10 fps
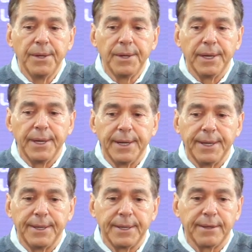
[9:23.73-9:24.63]

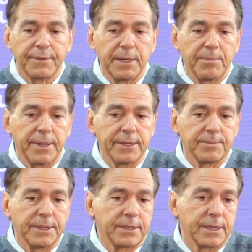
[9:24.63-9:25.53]
And if they play
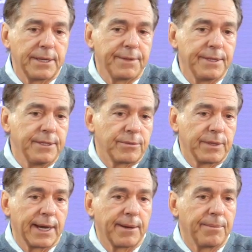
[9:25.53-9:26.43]
split safeties, we
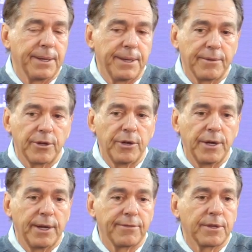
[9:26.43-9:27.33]
got to be good
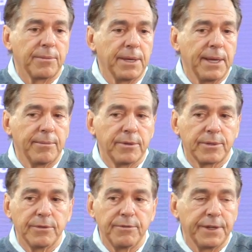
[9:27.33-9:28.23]
enough to be able
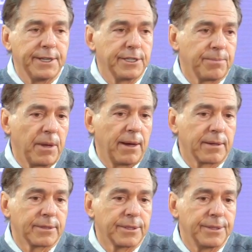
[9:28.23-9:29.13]
to finish
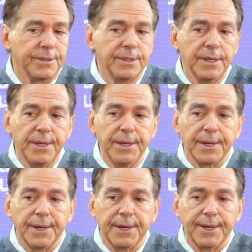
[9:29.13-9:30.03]
blocks and
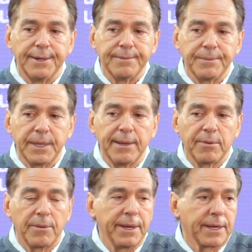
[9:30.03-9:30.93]
um, be able
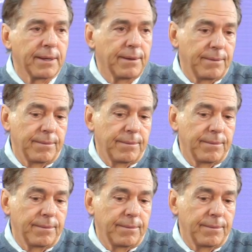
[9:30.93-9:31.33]
to make it